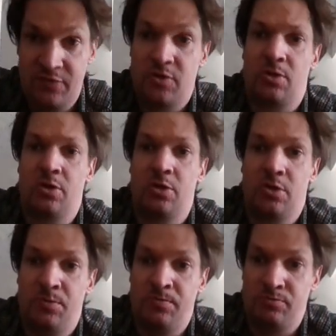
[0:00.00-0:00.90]
Huerter,
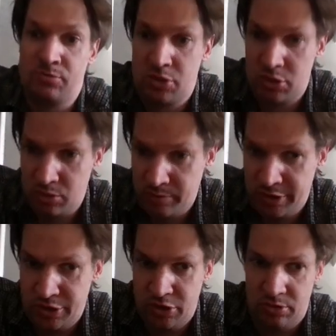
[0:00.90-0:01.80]
Colby
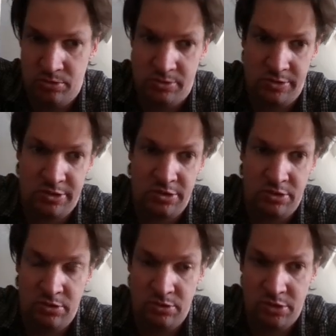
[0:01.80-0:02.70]
Jones,
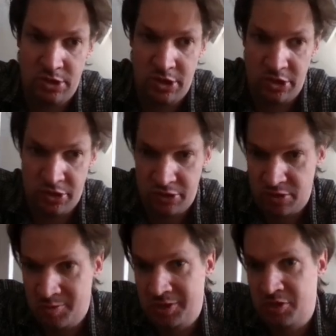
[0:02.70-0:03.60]
and a
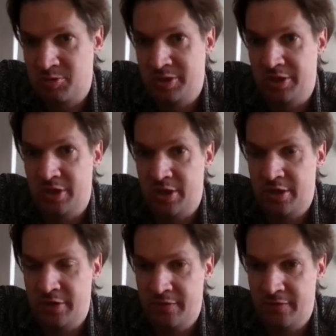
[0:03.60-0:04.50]

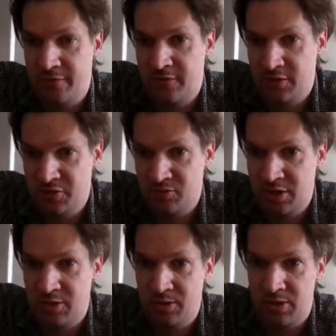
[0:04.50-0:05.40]
2029 first
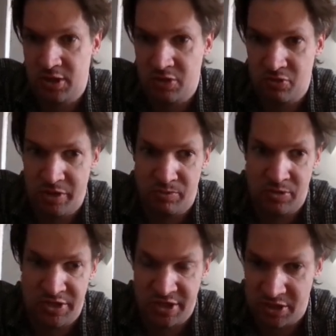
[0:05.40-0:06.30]
round lottery
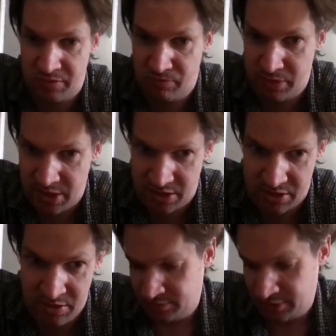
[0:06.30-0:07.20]
protected pick.
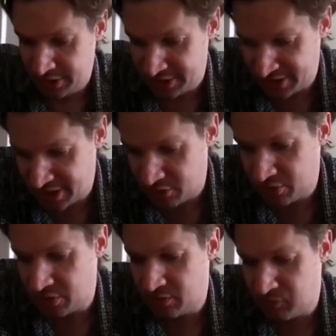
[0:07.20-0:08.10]
His
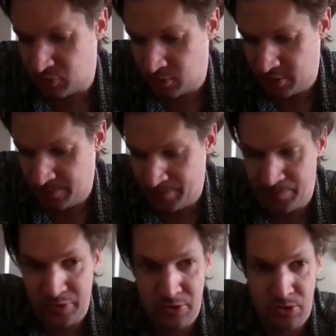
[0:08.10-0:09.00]
scouting report
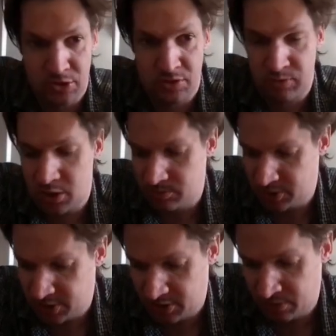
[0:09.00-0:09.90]
looks
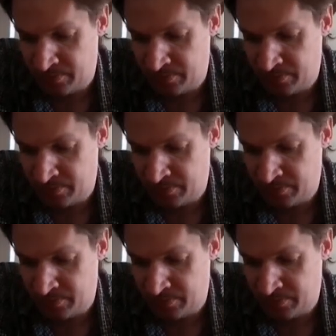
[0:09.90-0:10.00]
promising.